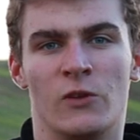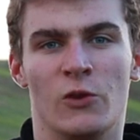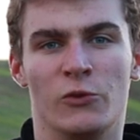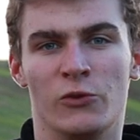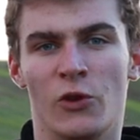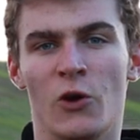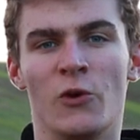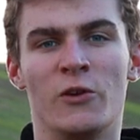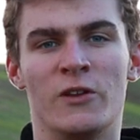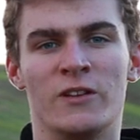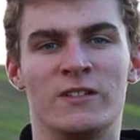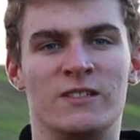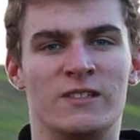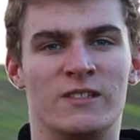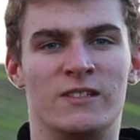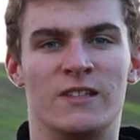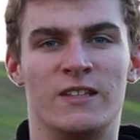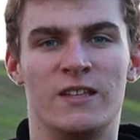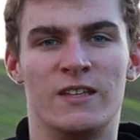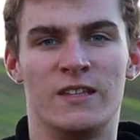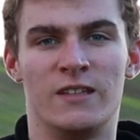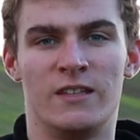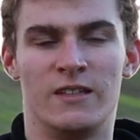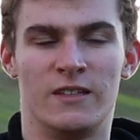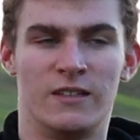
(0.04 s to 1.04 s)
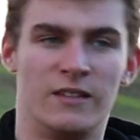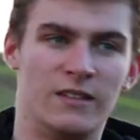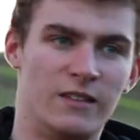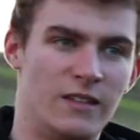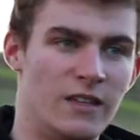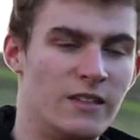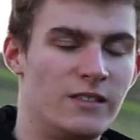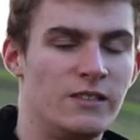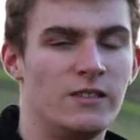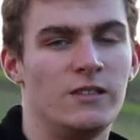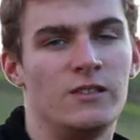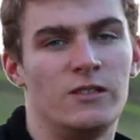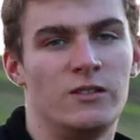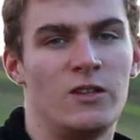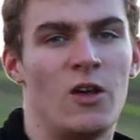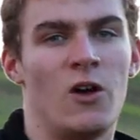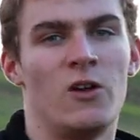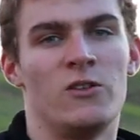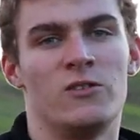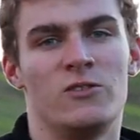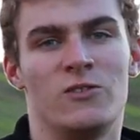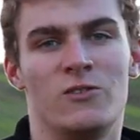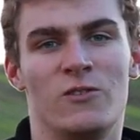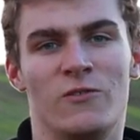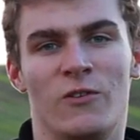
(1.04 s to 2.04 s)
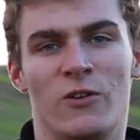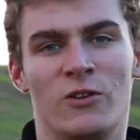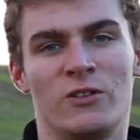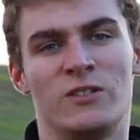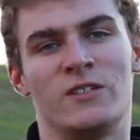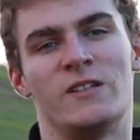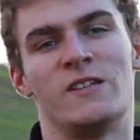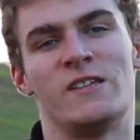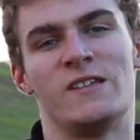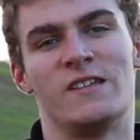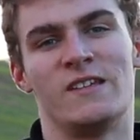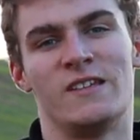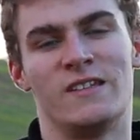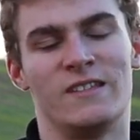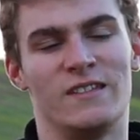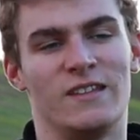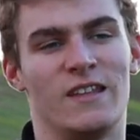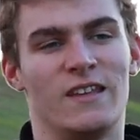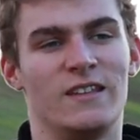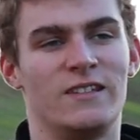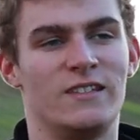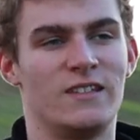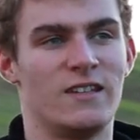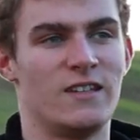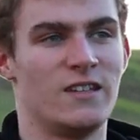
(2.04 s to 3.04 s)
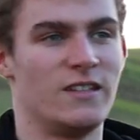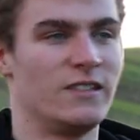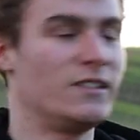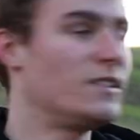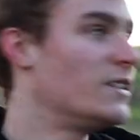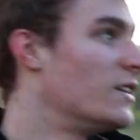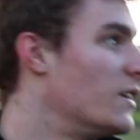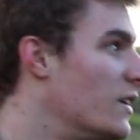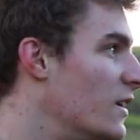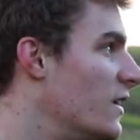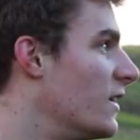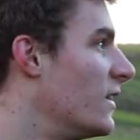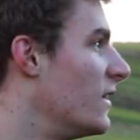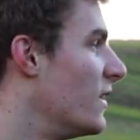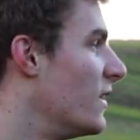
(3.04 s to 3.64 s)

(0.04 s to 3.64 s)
You'll notice that this is not university. This is